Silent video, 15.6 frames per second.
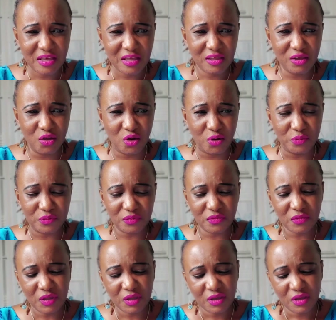You know,
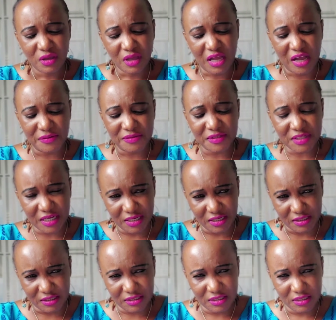I've said
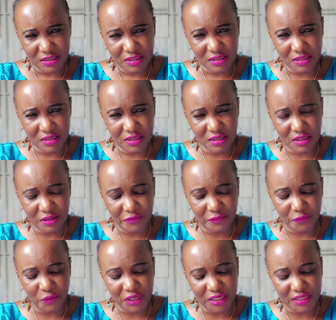it. If
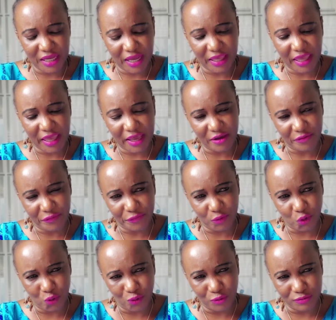we are not
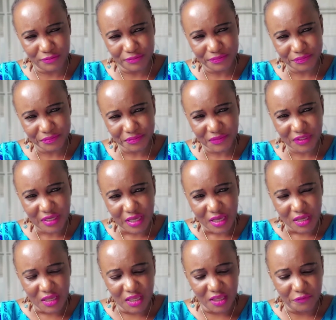careful,
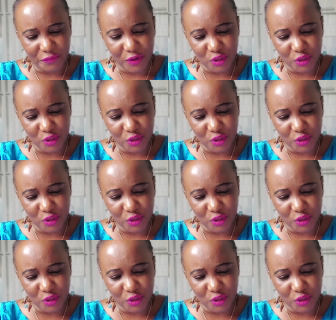if we